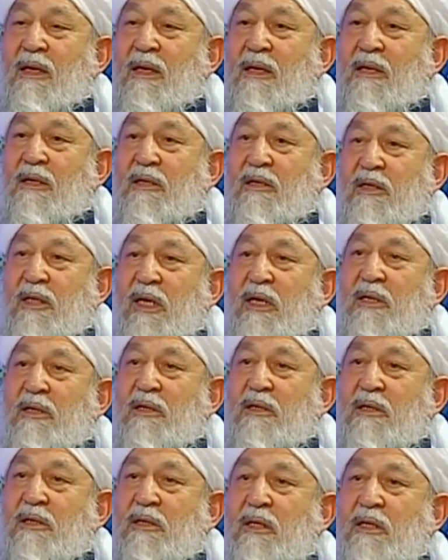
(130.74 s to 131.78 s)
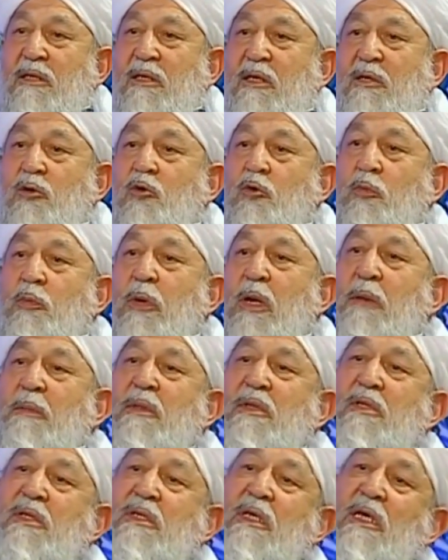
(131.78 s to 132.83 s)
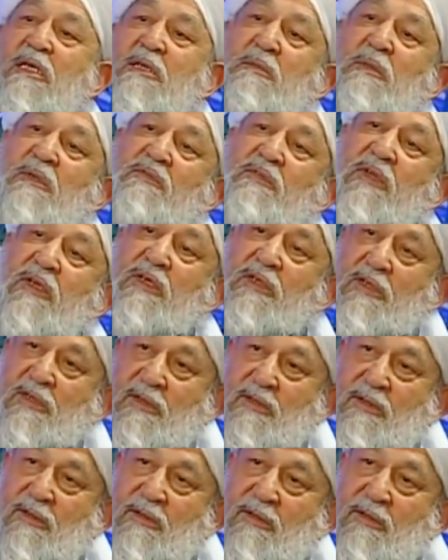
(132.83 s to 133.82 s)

in the sense that their supremacy has been finished.